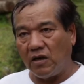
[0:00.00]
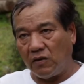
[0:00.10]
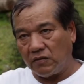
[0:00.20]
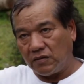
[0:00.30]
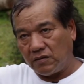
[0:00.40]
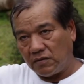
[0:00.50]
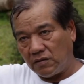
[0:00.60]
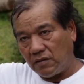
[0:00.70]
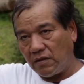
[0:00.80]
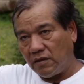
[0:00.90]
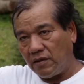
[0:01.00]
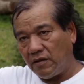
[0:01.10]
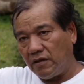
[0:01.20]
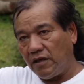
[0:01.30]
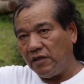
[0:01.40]
house, the,
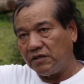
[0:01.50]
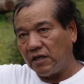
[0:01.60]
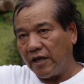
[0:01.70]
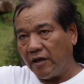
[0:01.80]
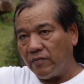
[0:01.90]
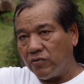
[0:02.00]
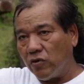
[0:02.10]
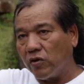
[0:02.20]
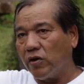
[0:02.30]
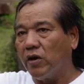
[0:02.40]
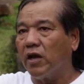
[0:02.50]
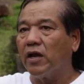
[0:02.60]
the, the eastern end broke,